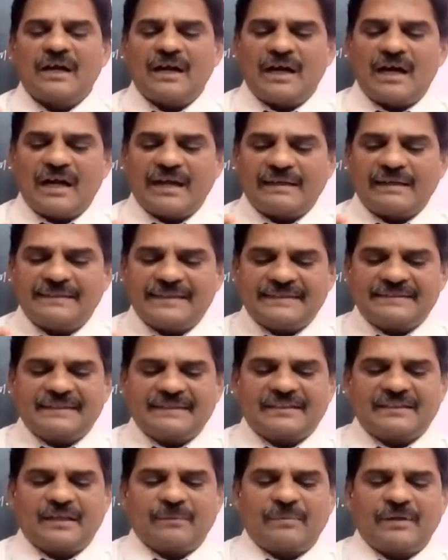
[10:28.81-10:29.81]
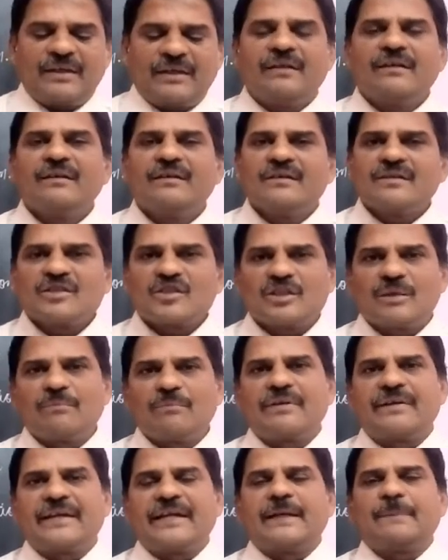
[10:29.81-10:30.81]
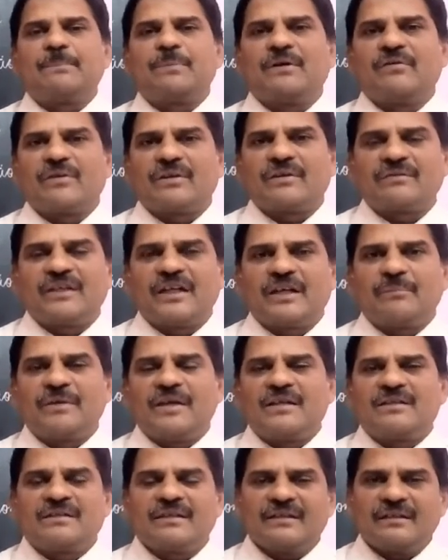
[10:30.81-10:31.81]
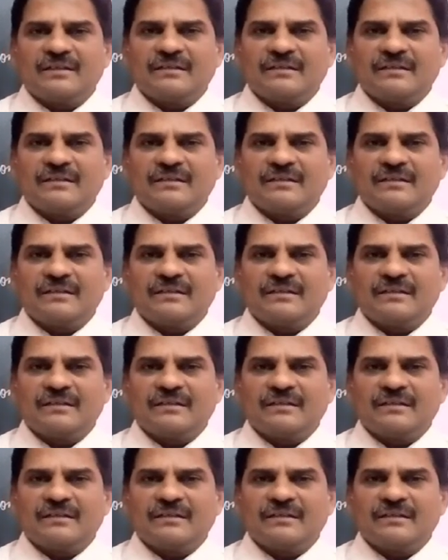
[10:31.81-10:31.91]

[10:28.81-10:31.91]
are dictated by some great power. That means